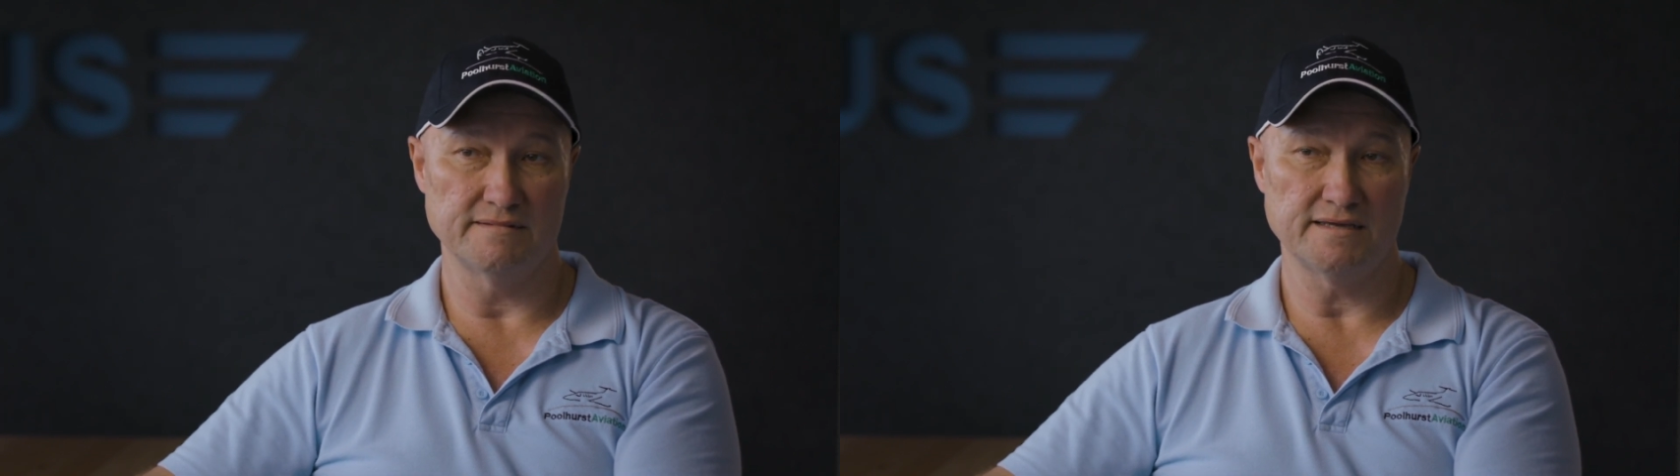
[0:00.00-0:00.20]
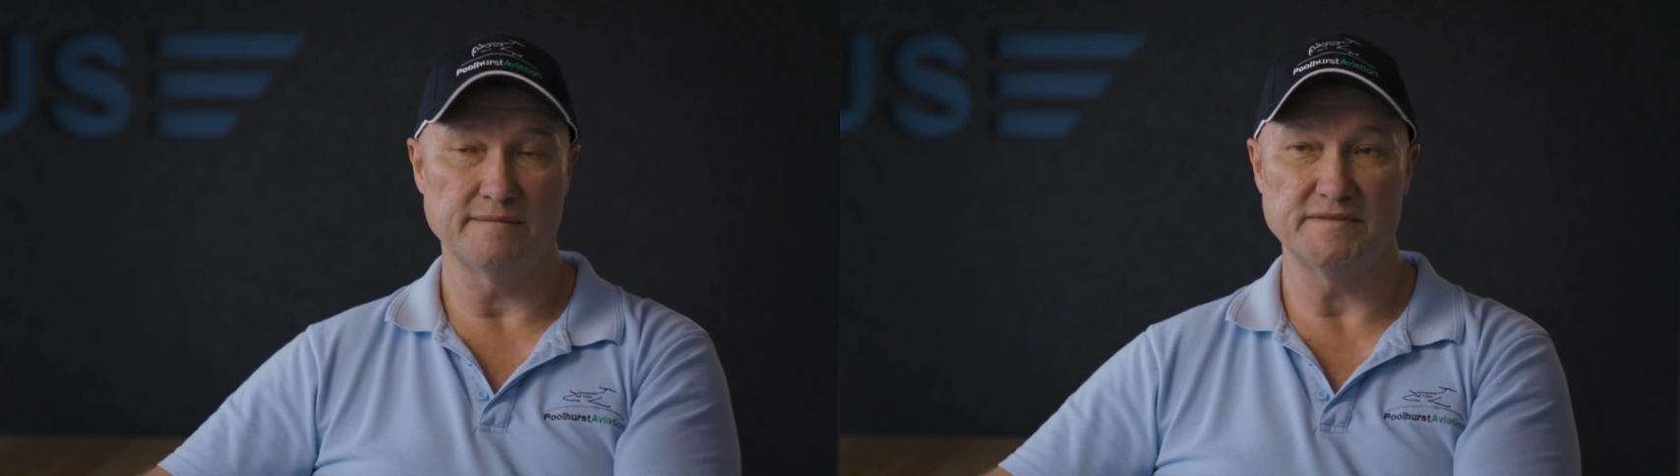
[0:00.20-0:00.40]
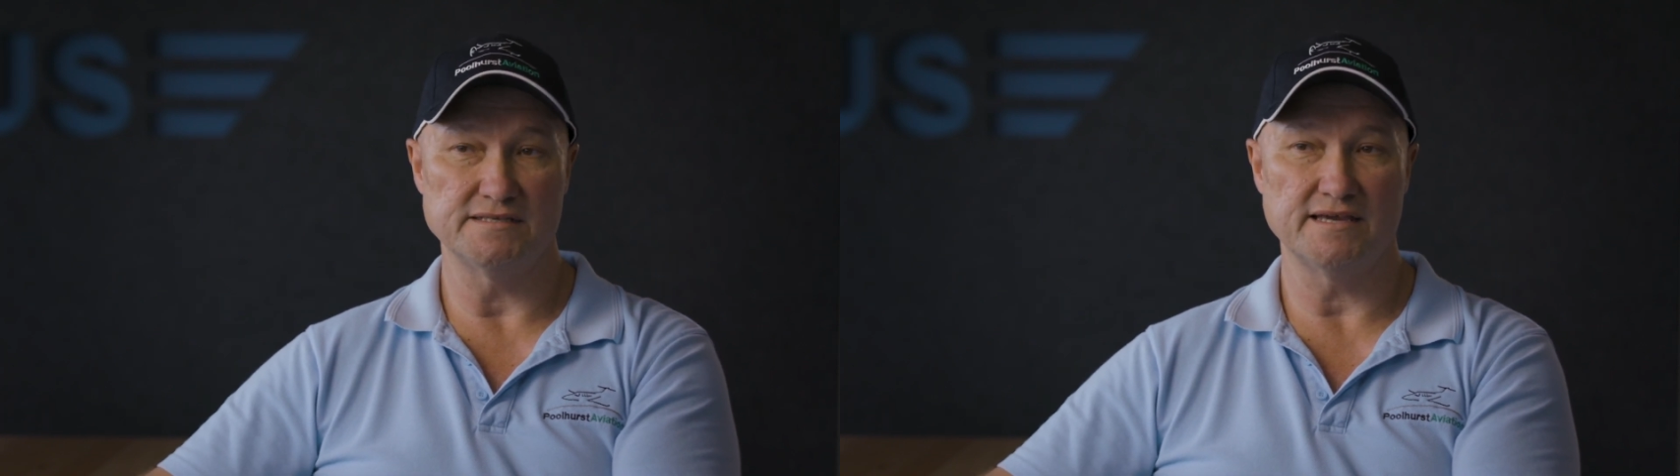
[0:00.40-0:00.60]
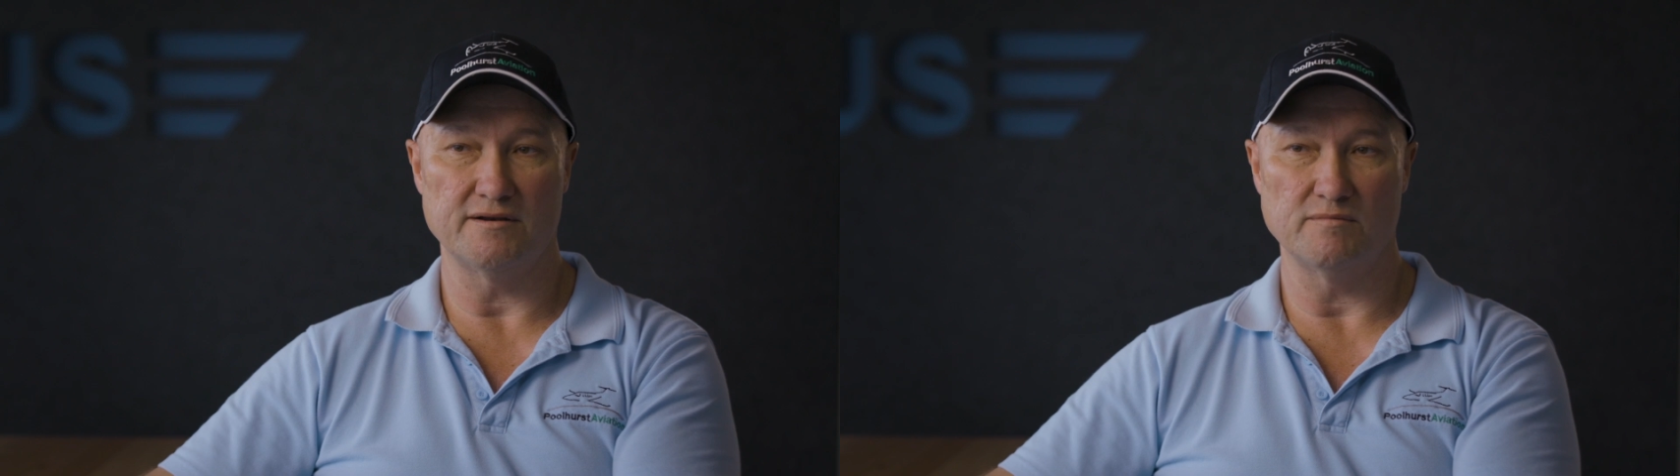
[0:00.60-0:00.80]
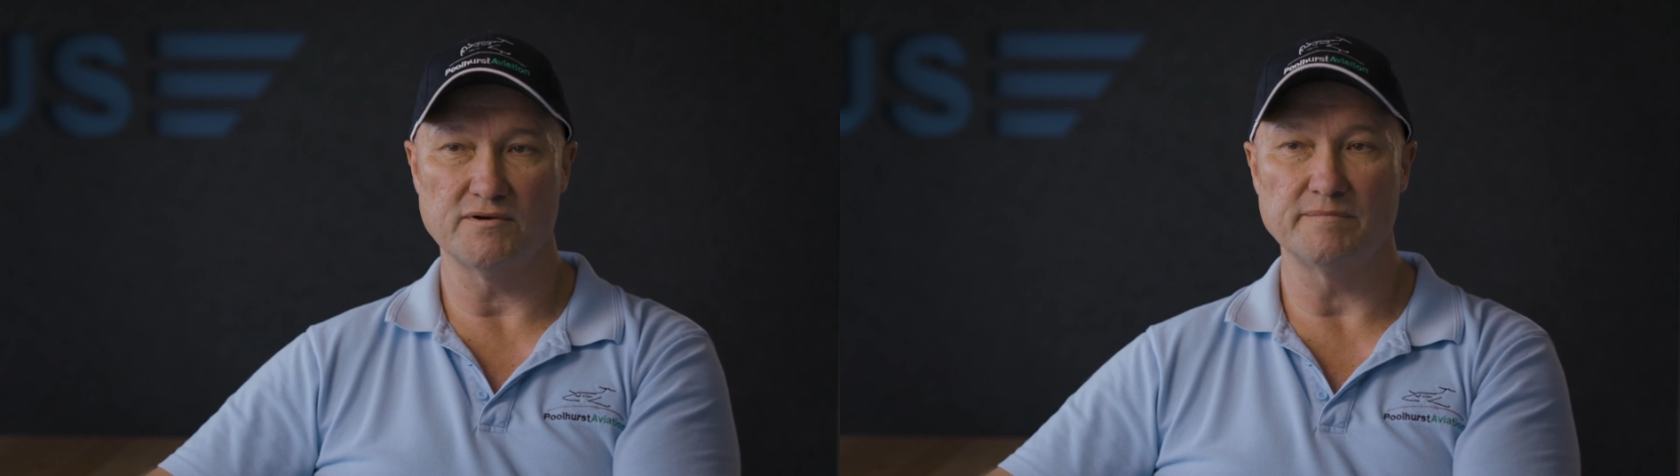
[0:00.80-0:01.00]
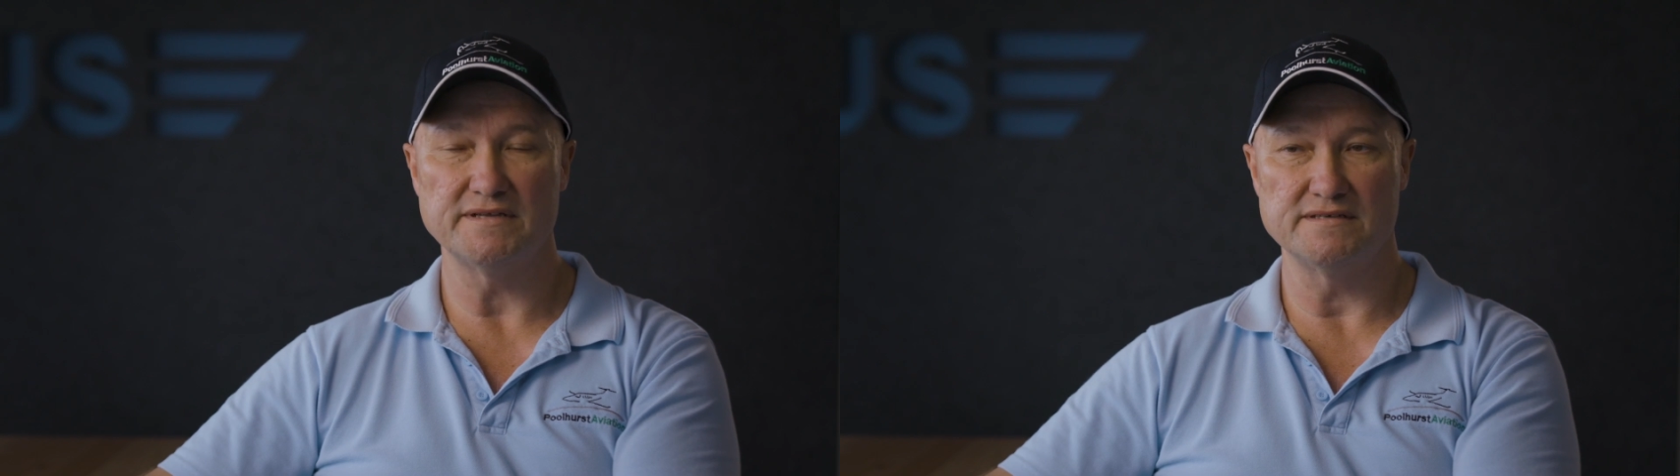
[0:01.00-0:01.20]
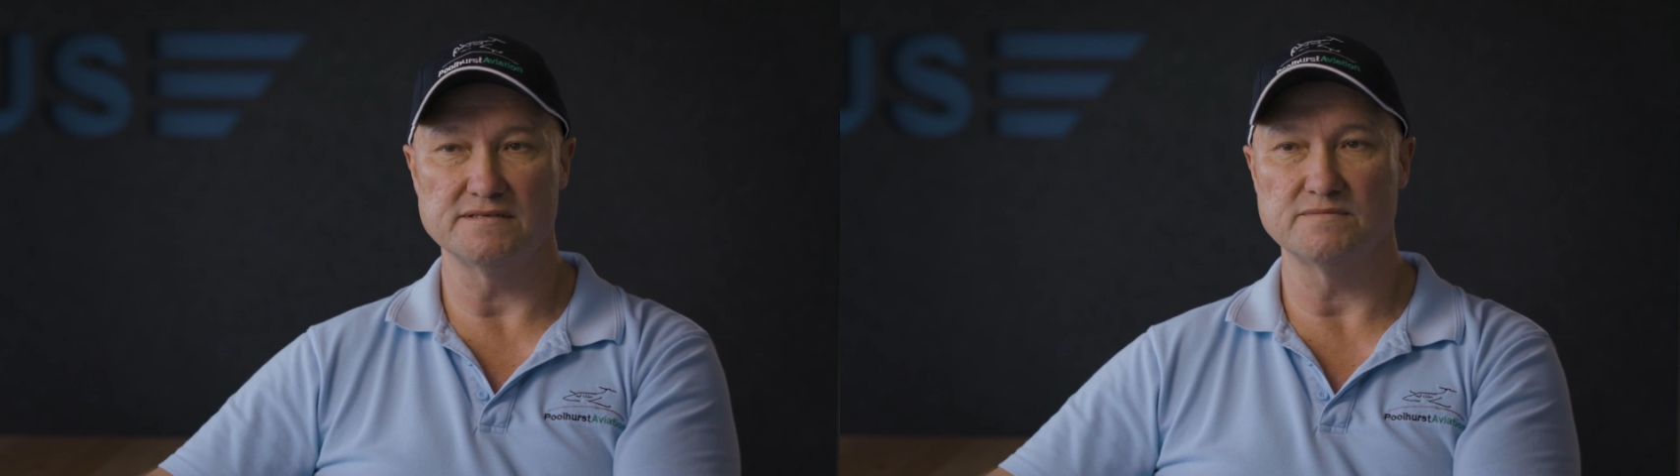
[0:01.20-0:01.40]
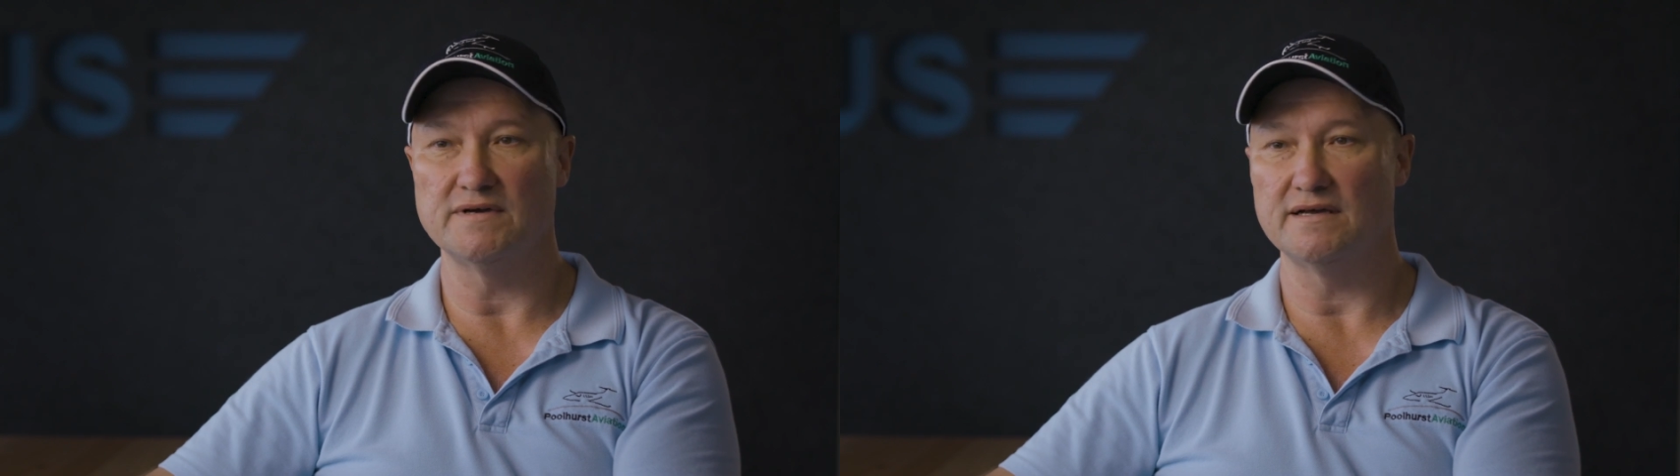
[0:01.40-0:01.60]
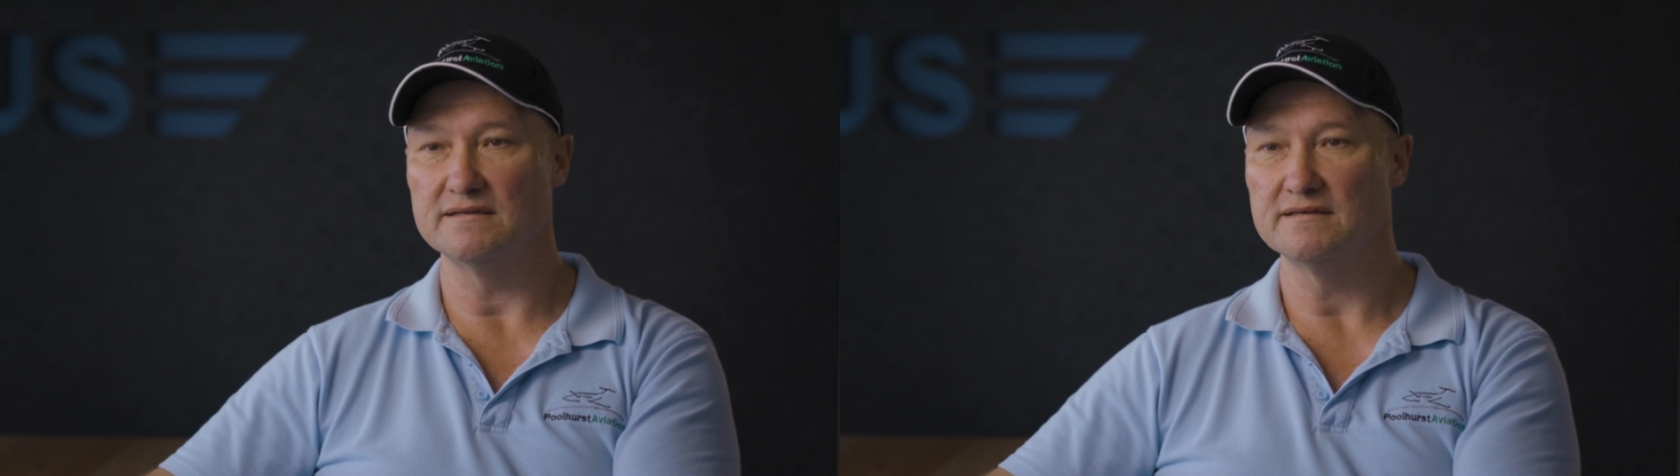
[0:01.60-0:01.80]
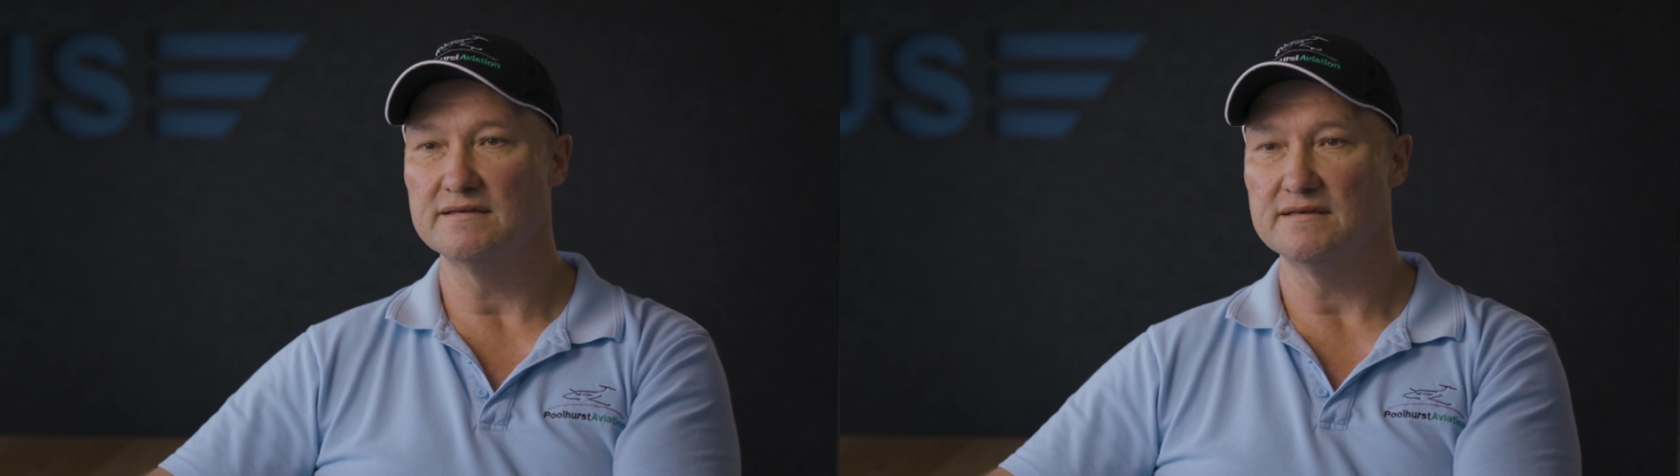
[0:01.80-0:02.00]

company's cattle properties as well.